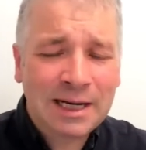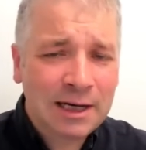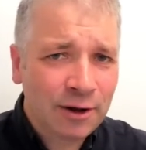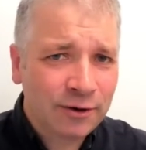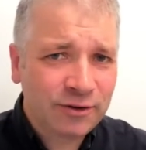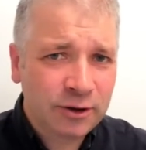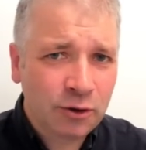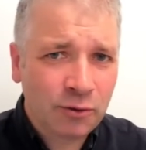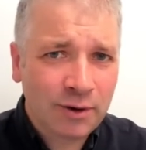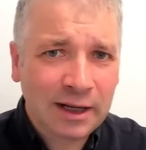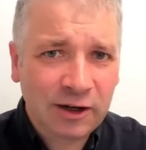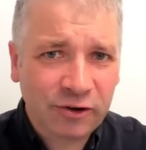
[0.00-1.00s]
learnt in your
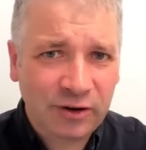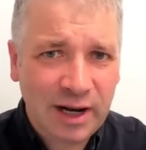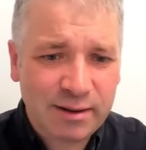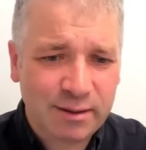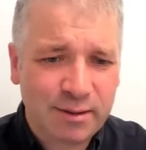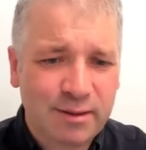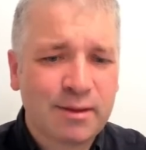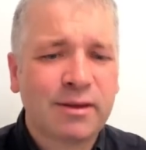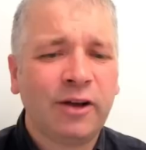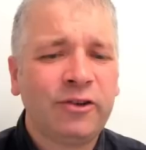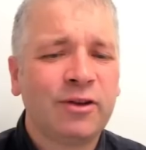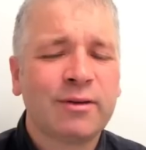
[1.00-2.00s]
English lessons,
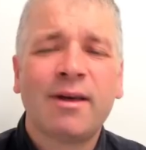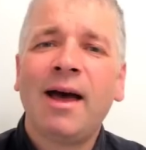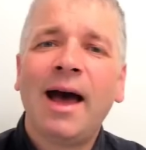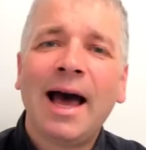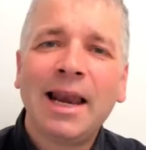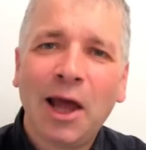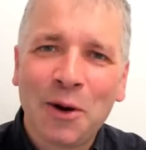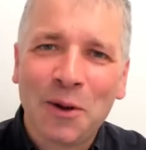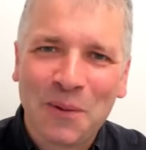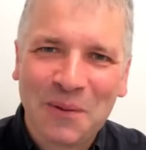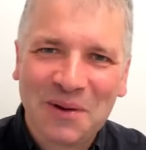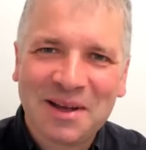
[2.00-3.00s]
such as hello,